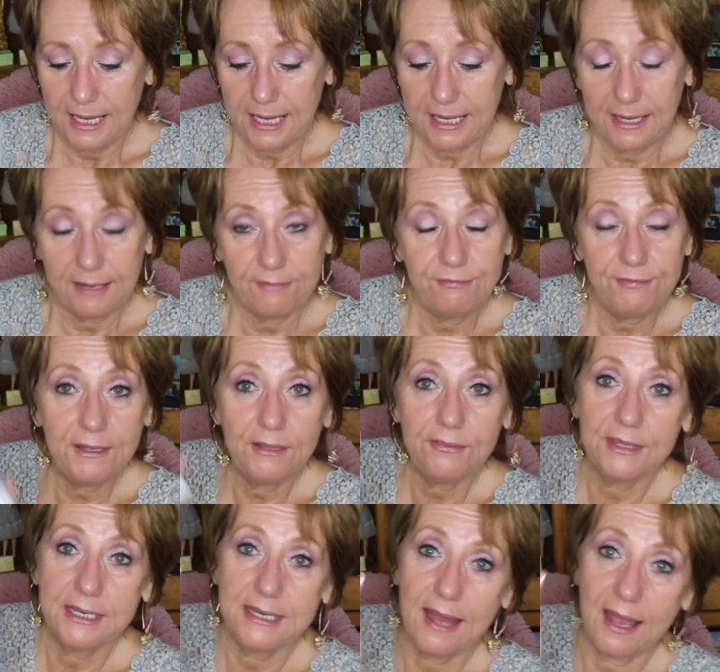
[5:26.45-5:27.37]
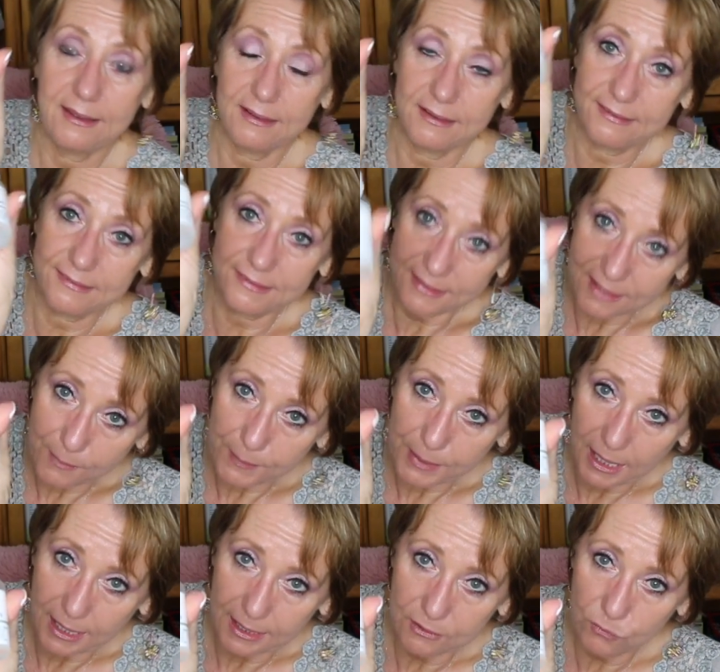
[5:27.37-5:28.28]
And I feel the
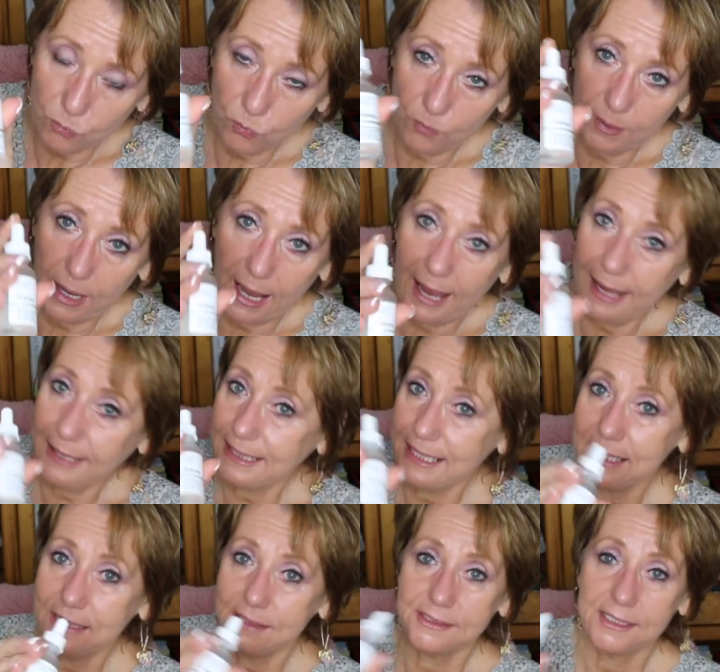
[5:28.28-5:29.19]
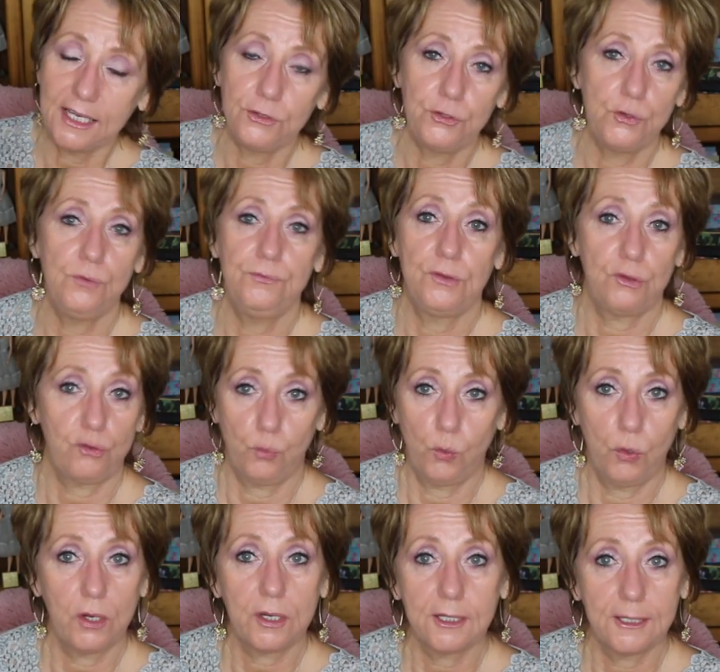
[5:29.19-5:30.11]
niacinamide I can't tell you if it's
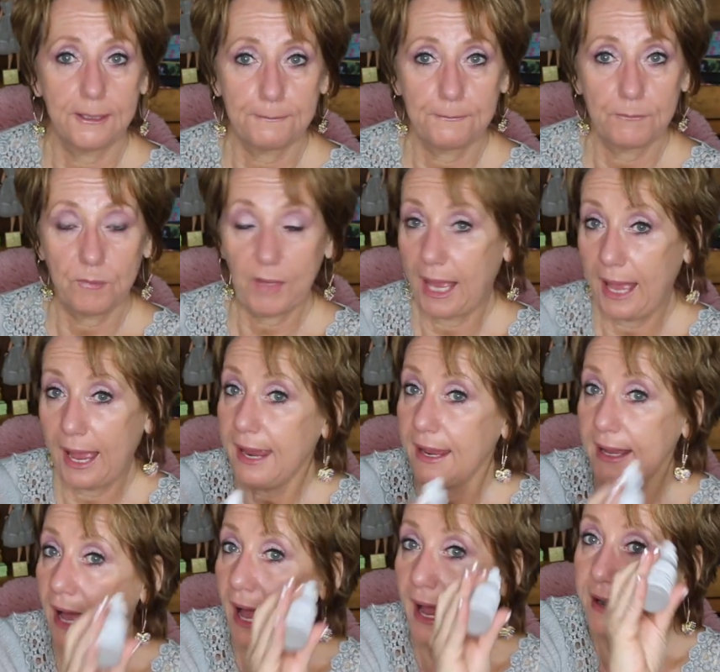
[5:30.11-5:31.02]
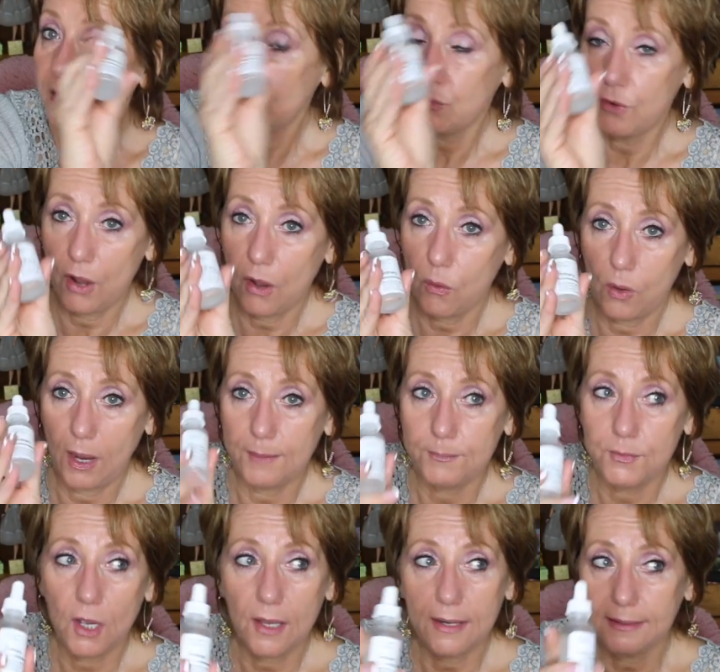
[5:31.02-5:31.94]
working. I, I don't know.
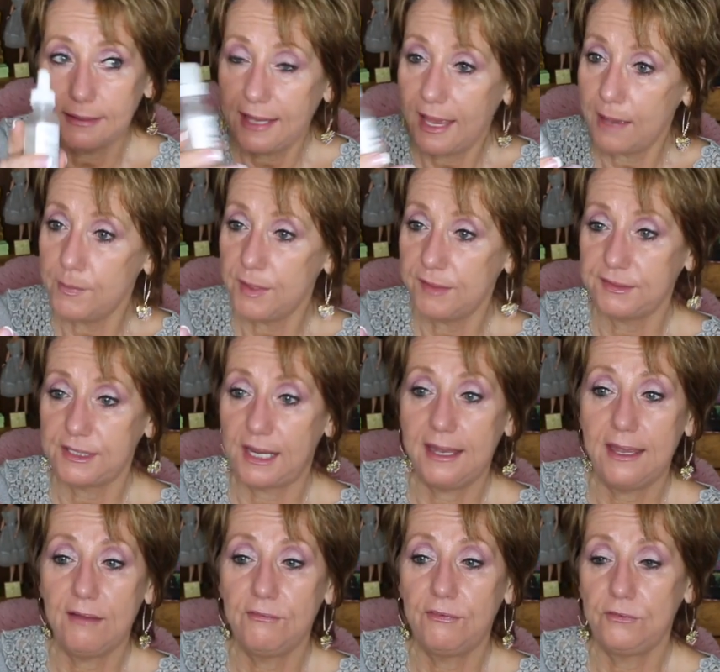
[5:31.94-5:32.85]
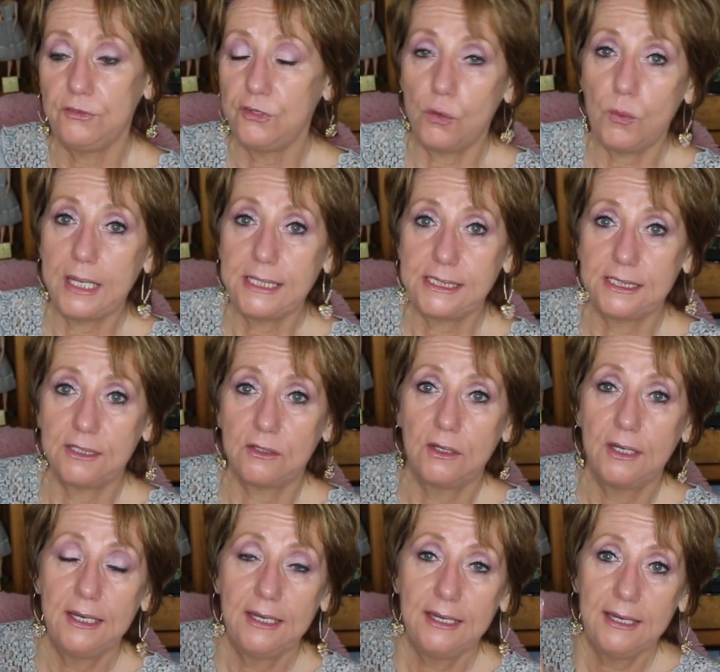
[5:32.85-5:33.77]
I'm not a chemist. I have no idea.